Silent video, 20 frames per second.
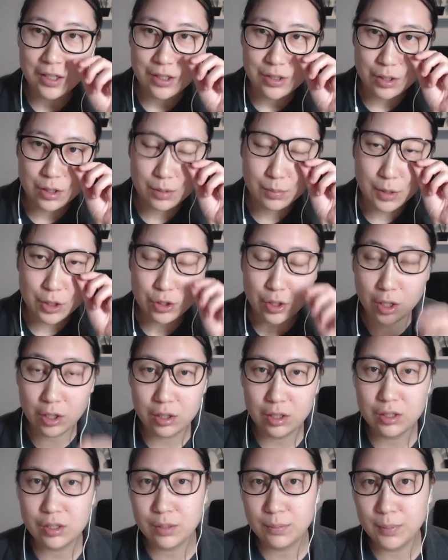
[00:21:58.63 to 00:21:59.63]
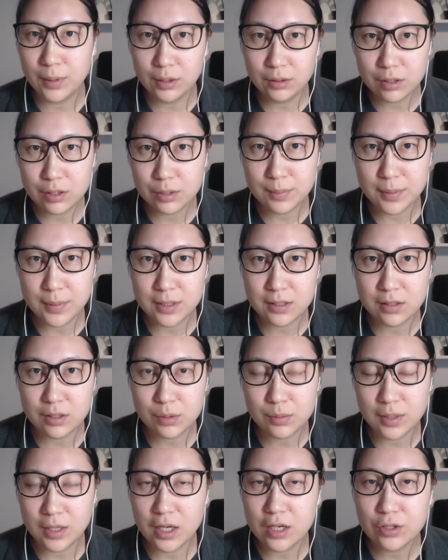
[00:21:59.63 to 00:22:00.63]
So it's much harder to build
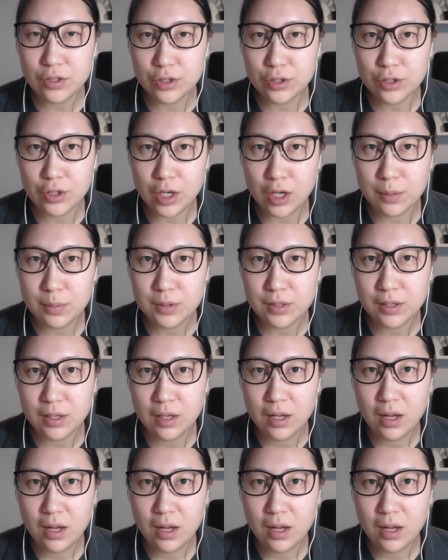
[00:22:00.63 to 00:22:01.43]
business relationships.